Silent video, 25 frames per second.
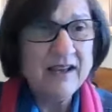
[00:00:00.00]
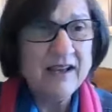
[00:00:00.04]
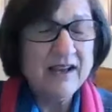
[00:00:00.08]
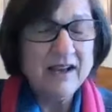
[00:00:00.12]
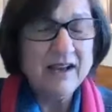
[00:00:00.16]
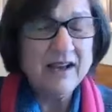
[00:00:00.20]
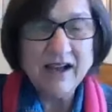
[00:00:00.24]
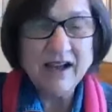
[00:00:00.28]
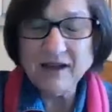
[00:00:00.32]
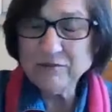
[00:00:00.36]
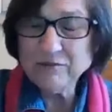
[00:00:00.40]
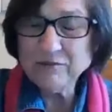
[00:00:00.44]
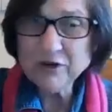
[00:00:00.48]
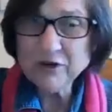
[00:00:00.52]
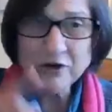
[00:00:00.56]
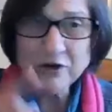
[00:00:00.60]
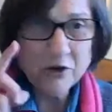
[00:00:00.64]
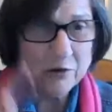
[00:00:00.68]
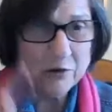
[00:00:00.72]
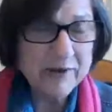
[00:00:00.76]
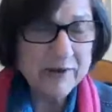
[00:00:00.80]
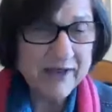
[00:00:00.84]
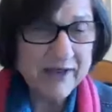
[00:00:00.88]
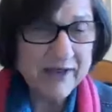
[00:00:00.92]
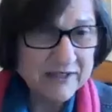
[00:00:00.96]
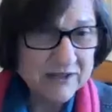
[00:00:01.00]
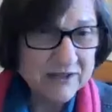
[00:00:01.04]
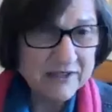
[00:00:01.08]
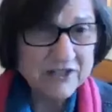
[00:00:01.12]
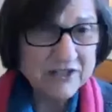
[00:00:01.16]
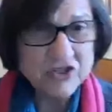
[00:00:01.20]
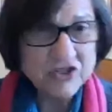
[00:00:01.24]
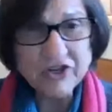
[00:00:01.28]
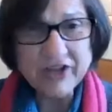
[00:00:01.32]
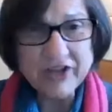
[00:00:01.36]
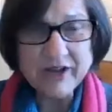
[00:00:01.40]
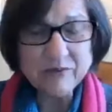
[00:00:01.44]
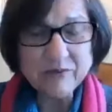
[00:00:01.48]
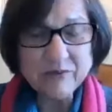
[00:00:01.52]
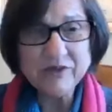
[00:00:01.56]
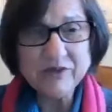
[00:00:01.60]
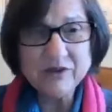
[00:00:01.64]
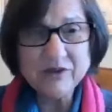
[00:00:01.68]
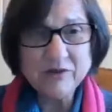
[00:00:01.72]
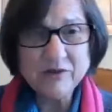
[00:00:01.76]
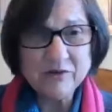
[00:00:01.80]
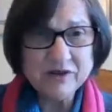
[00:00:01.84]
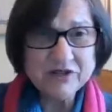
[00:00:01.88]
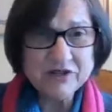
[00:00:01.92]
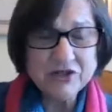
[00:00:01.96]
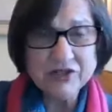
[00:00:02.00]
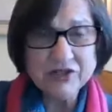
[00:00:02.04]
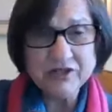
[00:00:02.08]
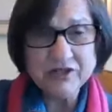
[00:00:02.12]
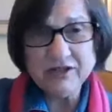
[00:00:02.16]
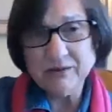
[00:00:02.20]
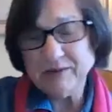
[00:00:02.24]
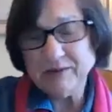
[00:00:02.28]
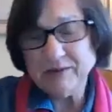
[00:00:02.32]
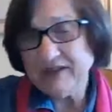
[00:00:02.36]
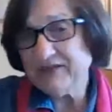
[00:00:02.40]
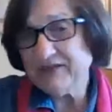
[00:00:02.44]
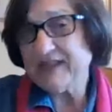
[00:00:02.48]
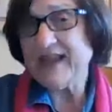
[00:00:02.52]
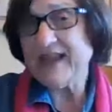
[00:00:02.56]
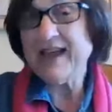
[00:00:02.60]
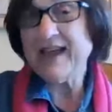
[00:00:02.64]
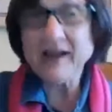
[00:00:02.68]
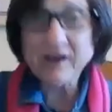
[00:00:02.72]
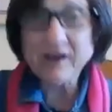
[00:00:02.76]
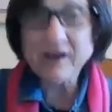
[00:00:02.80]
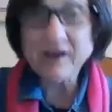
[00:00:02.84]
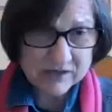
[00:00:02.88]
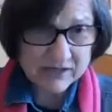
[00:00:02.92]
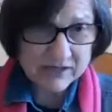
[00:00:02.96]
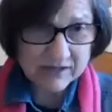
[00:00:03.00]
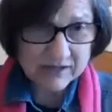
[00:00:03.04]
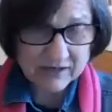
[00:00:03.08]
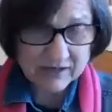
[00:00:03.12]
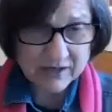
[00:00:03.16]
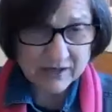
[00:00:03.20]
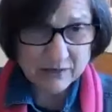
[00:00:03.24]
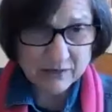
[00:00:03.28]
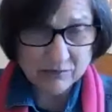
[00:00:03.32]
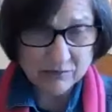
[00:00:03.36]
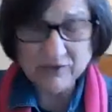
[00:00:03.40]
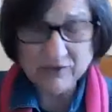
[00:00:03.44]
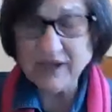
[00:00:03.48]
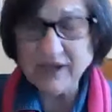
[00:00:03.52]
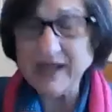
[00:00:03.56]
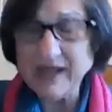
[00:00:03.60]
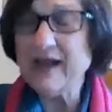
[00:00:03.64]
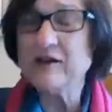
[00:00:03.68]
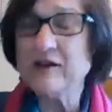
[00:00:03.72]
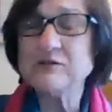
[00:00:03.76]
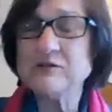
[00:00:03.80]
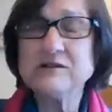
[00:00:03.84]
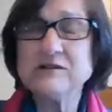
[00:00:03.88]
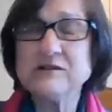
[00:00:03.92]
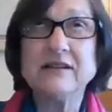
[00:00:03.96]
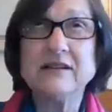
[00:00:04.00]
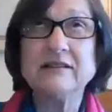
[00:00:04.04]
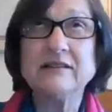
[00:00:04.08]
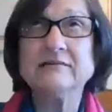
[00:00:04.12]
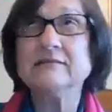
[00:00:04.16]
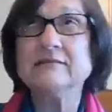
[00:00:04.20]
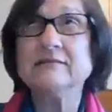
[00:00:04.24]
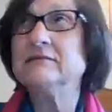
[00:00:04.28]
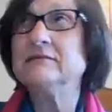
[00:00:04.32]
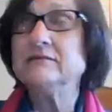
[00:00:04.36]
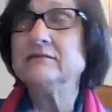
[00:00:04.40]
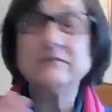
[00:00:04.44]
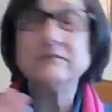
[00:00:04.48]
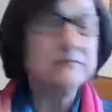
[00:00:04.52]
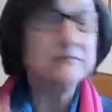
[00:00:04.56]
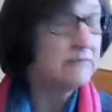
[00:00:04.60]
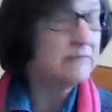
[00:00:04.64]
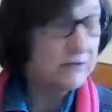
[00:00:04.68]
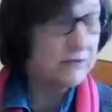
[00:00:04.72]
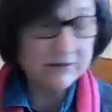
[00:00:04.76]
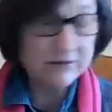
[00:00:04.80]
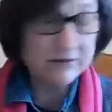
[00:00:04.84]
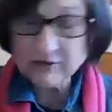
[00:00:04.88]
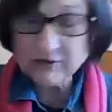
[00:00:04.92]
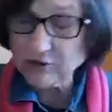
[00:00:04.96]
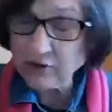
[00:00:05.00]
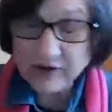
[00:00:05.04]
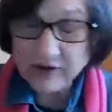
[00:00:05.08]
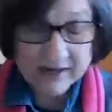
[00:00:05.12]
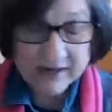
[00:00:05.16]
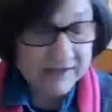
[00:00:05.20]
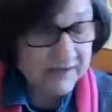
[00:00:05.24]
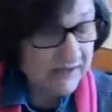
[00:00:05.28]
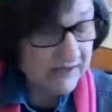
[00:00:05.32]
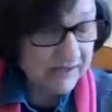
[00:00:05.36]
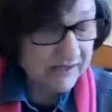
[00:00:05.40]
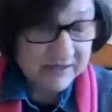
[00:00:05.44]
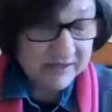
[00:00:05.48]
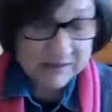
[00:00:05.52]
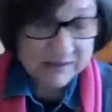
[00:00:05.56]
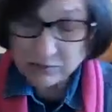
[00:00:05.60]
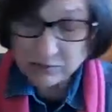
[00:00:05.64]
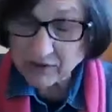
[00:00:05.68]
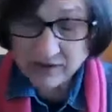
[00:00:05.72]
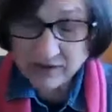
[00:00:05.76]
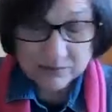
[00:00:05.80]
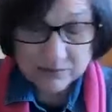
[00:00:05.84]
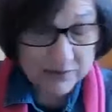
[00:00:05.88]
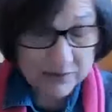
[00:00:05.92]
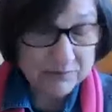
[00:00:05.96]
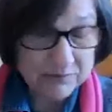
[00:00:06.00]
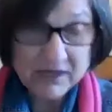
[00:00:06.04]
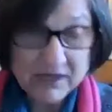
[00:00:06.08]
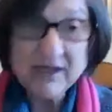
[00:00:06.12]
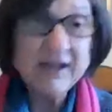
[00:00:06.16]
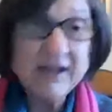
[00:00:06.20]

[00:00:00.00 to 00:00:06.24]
I'm going to go back to the chat with a question about the housing that you, the housing crisis problem